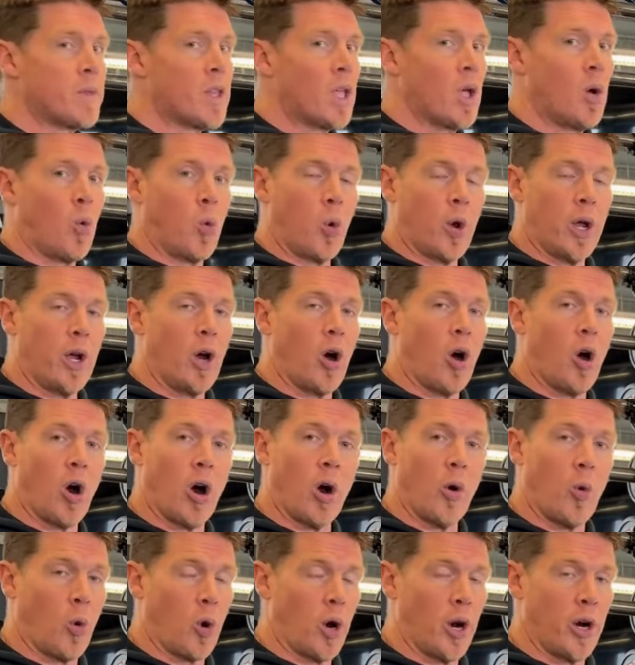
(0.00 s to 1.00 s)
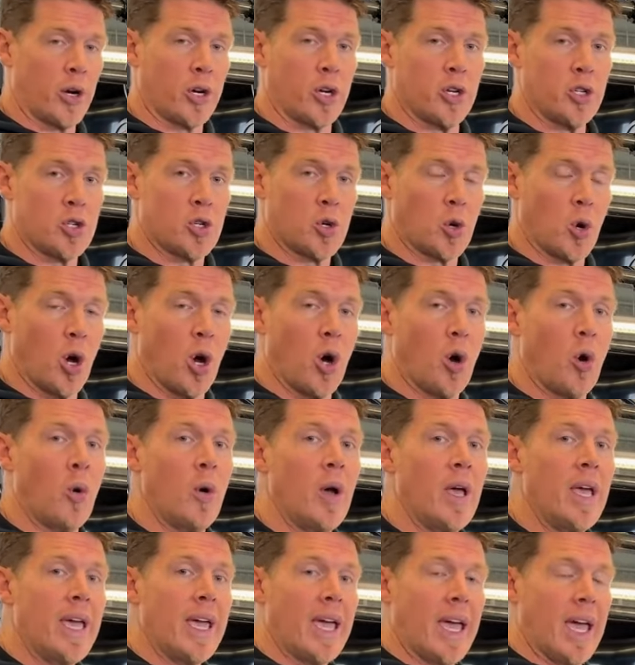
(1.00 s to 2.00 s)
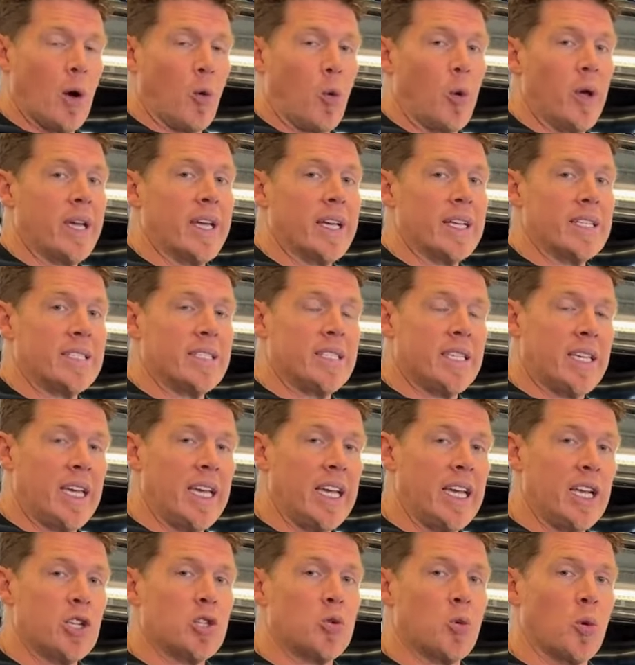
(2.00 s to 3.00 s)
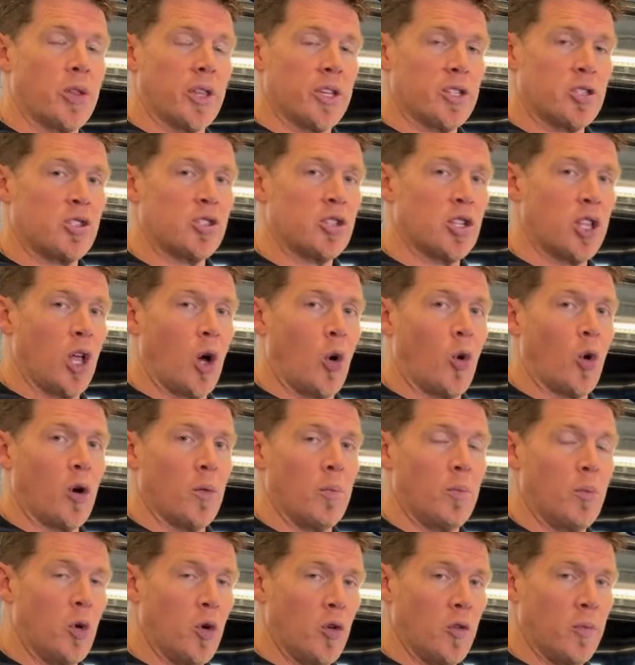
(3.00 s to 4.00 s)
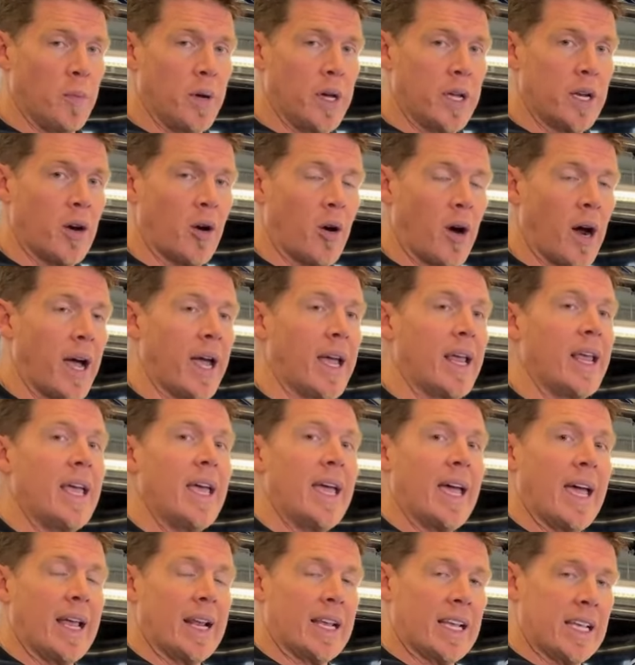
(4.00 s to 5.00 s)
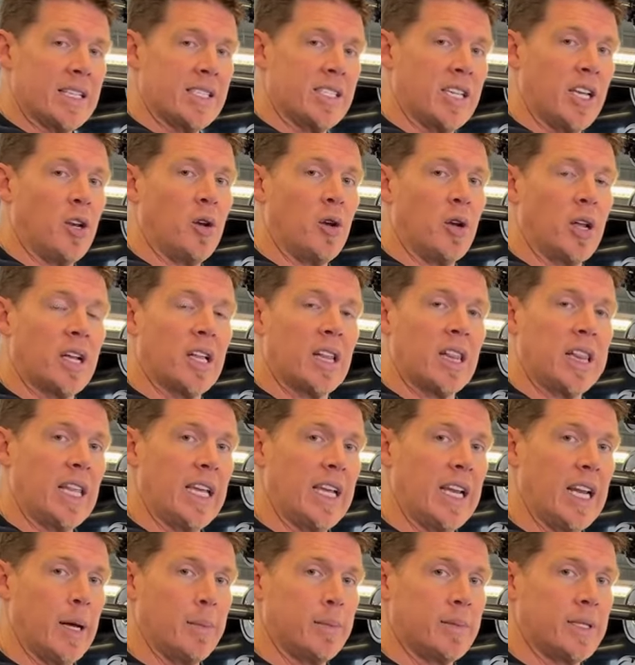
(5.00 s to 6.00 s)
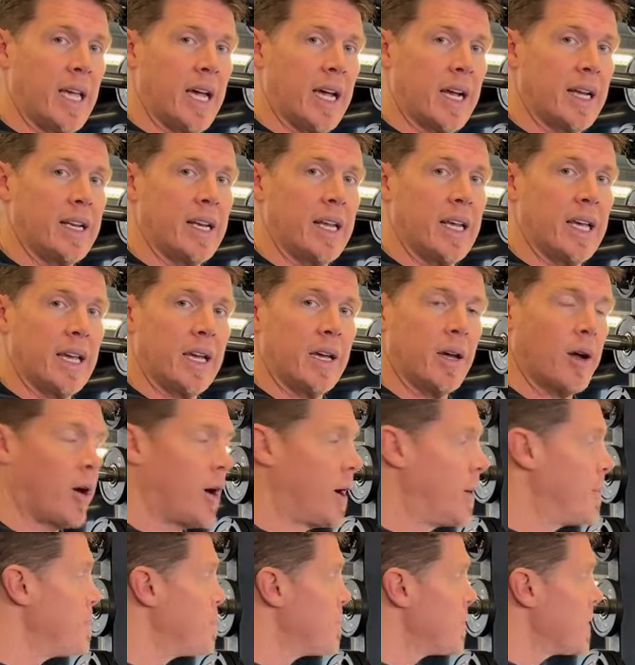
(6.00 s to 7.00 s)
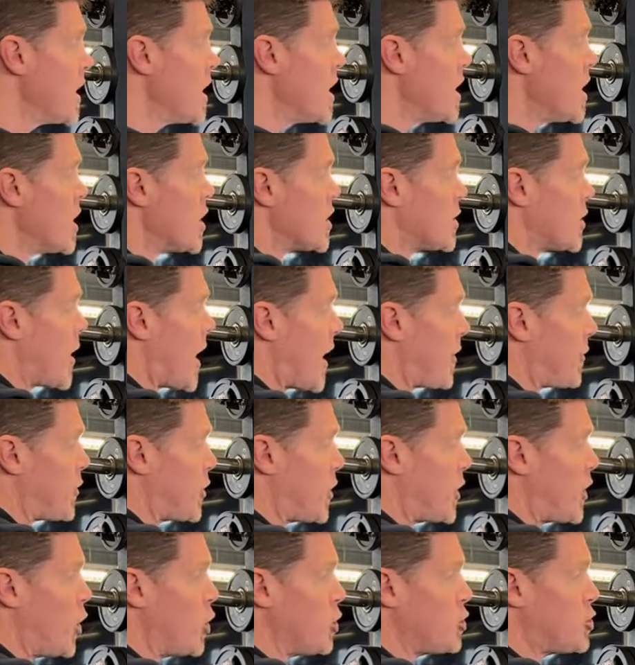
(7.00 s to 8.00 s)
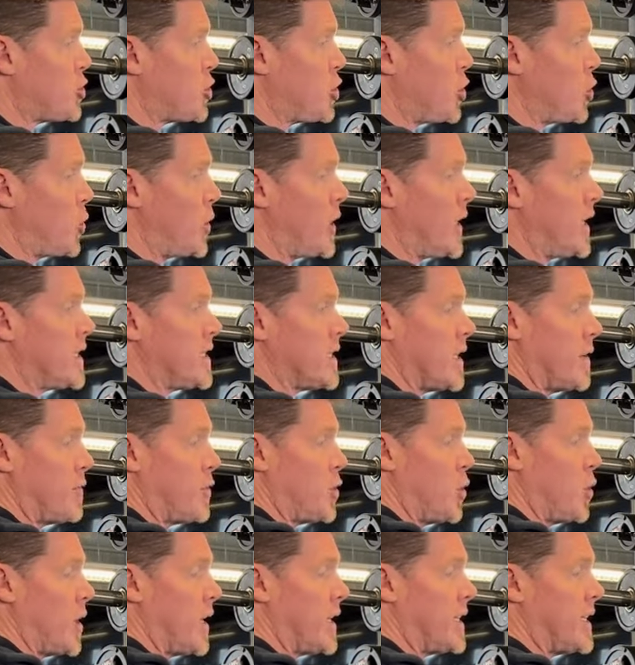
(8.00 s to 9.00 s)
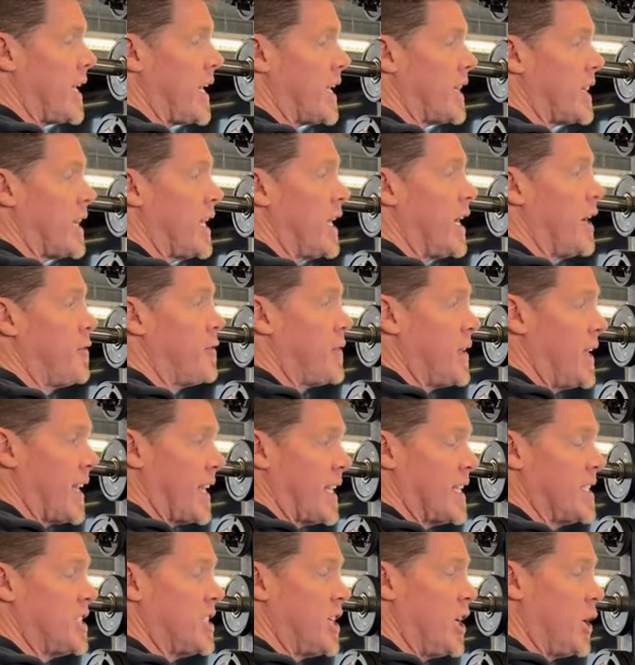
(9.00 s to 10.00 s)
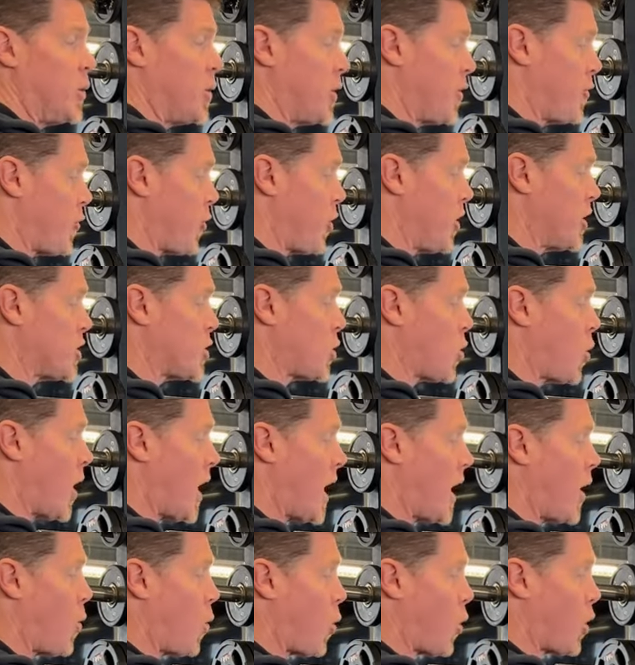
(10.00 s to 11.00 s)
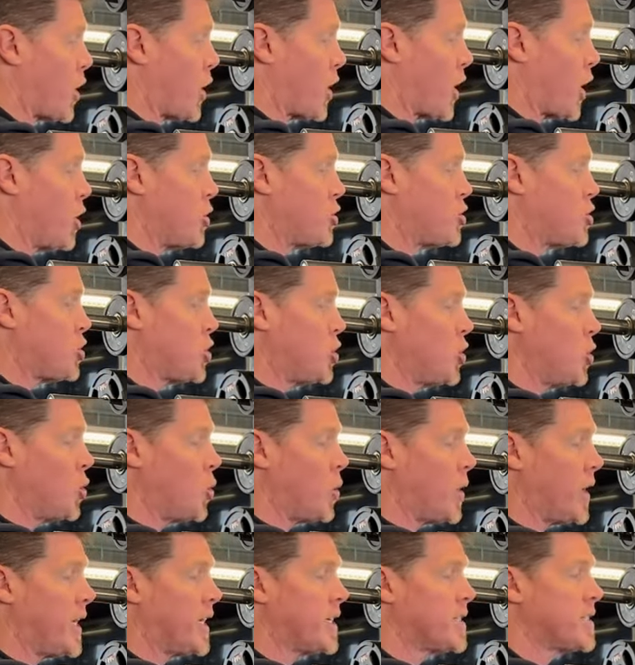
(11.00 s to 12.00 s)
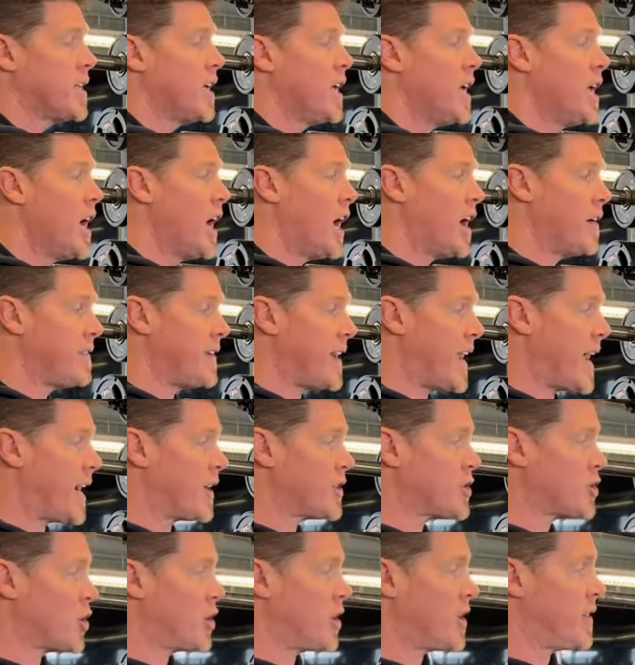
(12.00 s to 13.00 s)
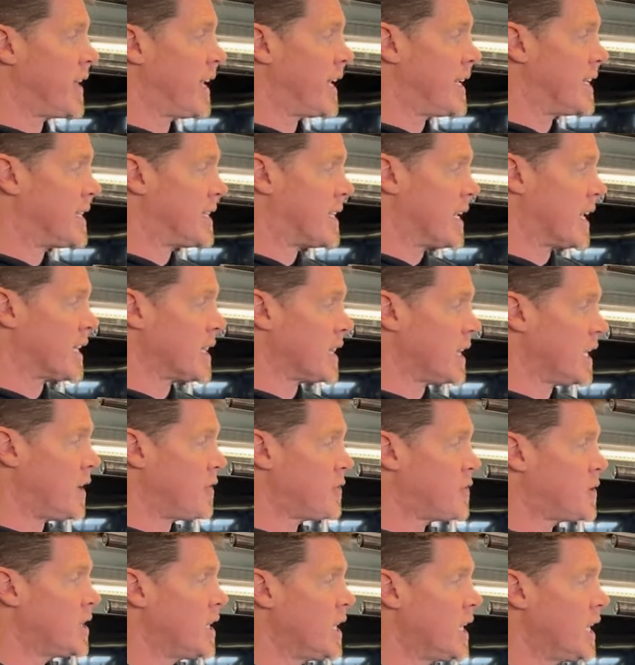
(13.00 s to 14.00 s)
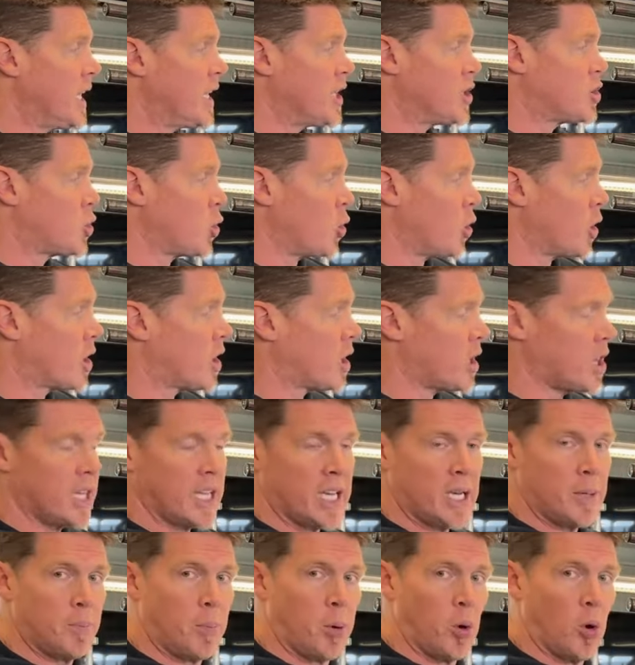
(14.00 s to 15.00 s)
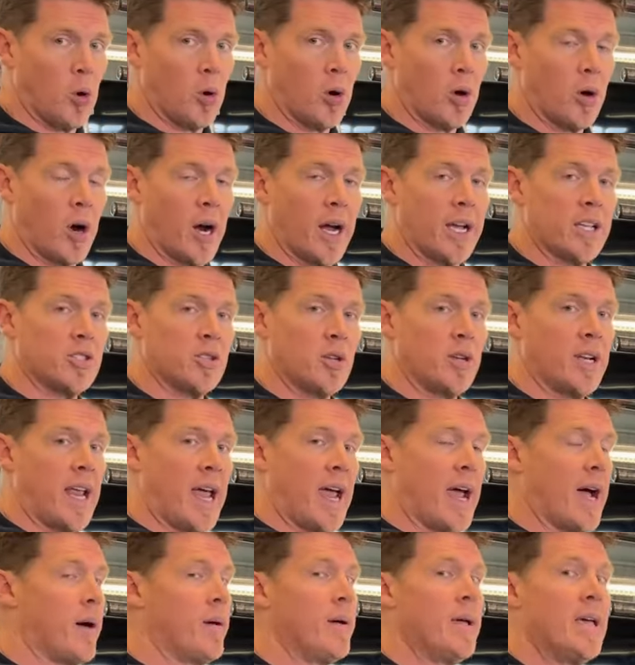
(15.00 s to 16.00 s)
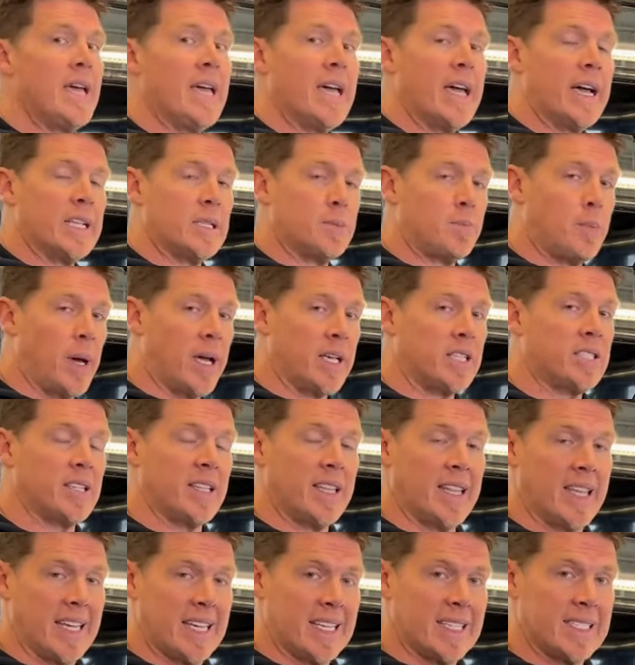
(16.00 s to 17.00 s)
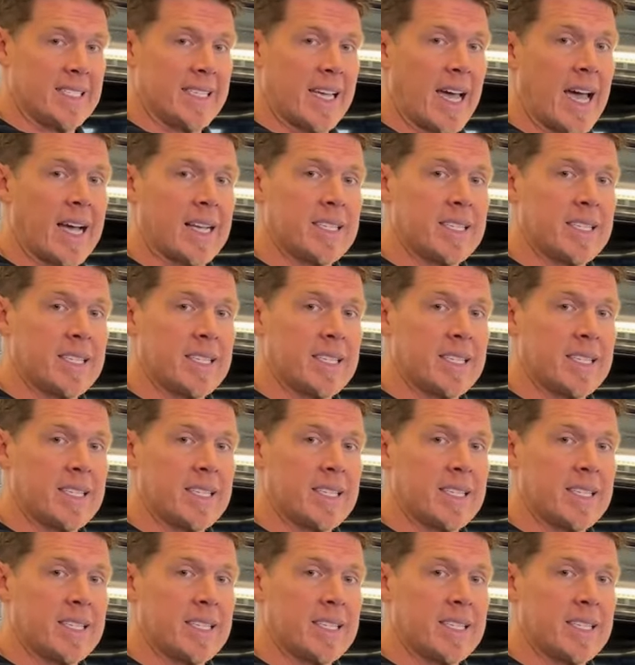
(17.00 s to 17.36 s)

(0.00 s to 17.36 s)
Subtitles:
we're under control, and we can teach with a slower movement, right, and continue to clean up technique, all right? So after those 2 weeks of doing a deadlift and continuing a front squat, we're gonna go 2 weeks of now turning that deadlift into a clean pull, all right? So now it's basically the exact